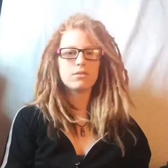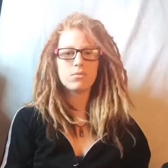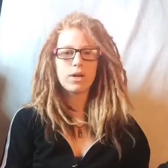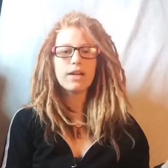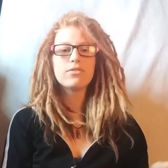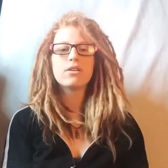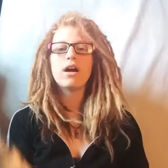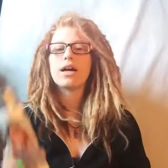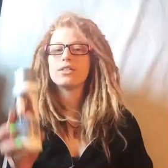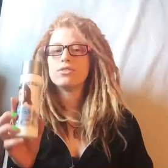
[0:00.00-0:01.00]
and whatever,
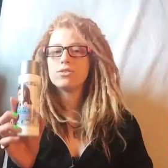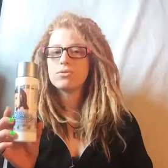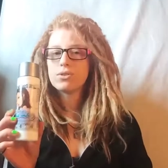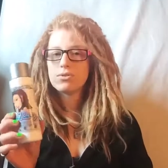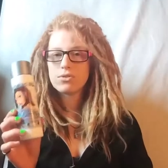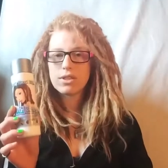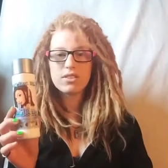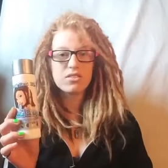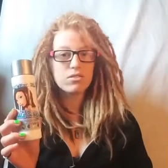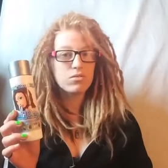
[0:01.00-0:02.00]
I do use
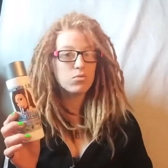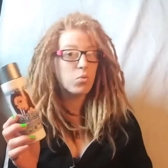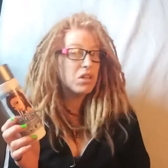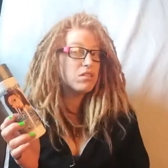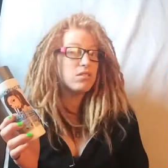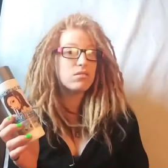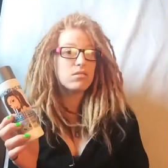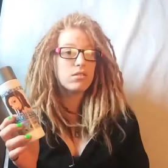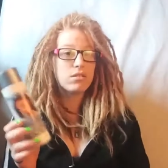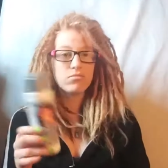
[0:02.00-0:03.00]
this once
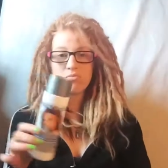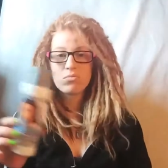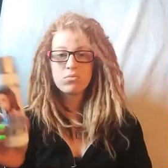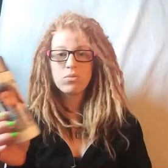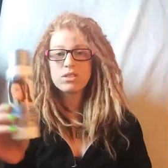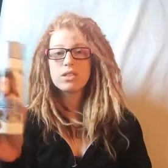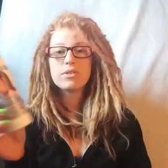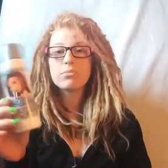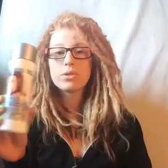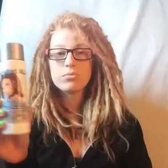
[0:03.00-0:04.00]

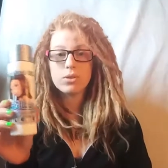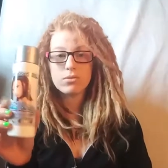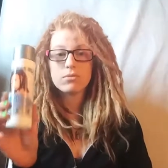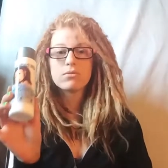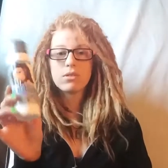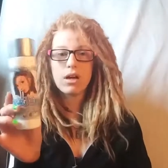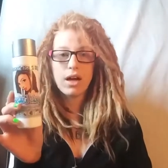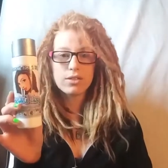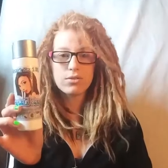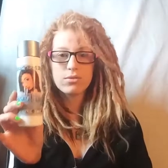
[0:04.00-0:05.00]
every blue moon.
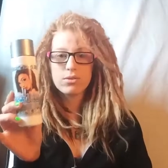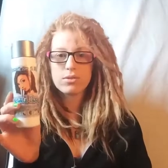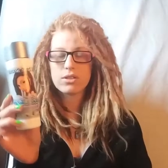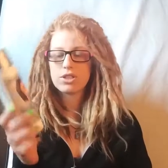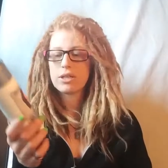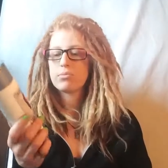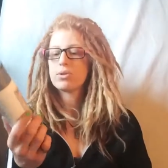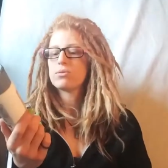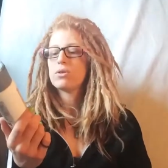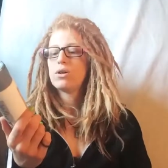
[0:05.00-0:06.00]
I do use this
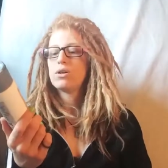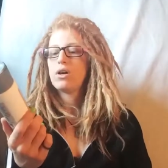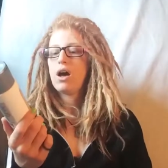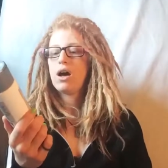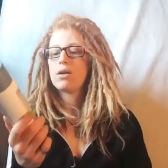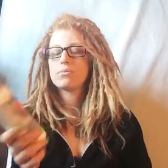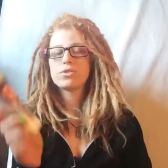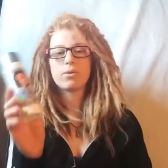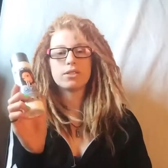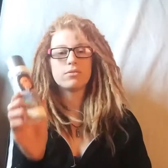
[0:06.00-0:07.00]
shampoo.
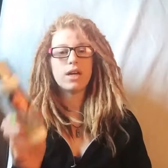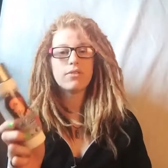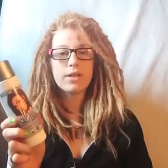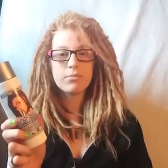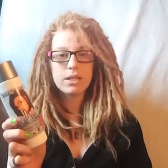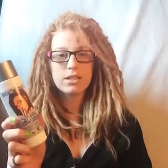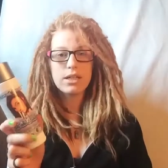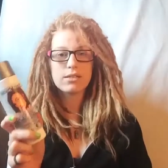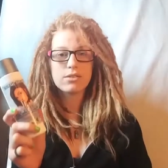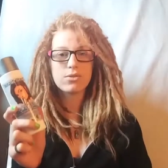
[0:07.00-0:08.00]
So I do not recommend it
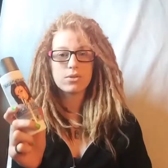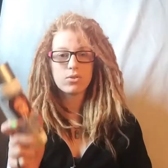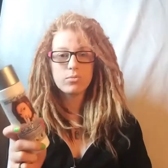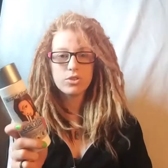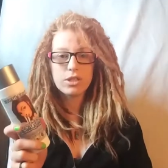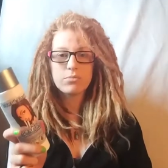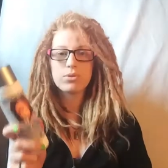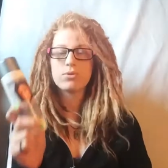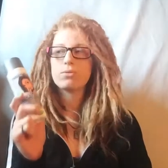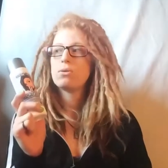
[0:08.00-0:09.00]
as your normal
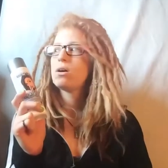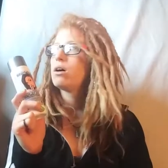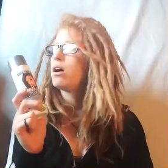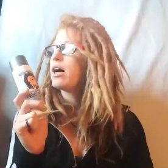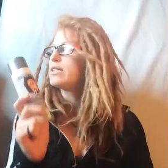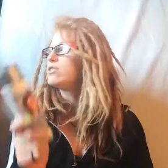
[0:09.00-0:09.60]
shampoo. I